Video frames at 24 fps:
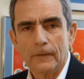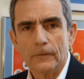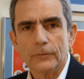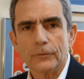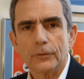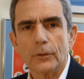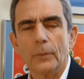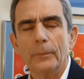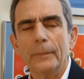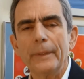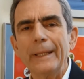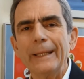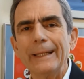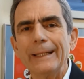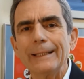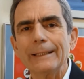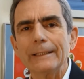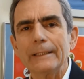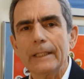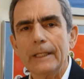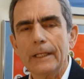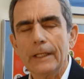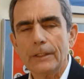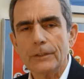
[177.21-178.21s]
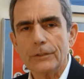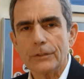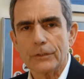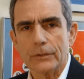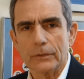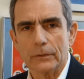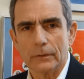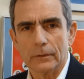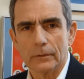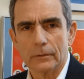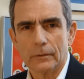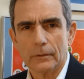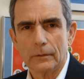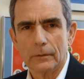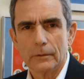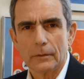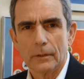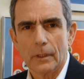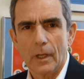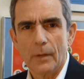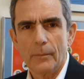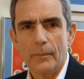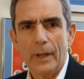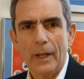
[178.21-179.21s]
So being intentional
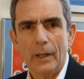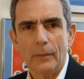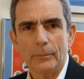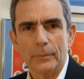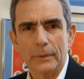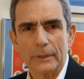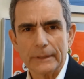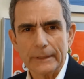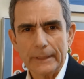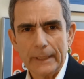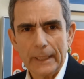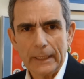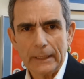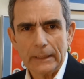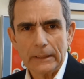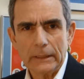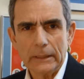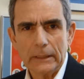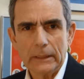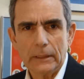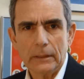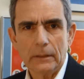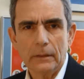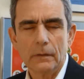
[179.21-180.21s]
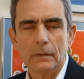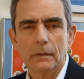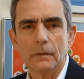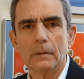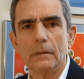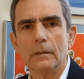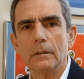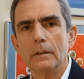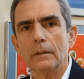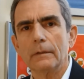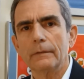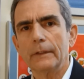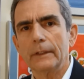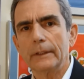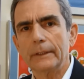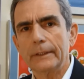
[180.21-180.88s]
about protecting the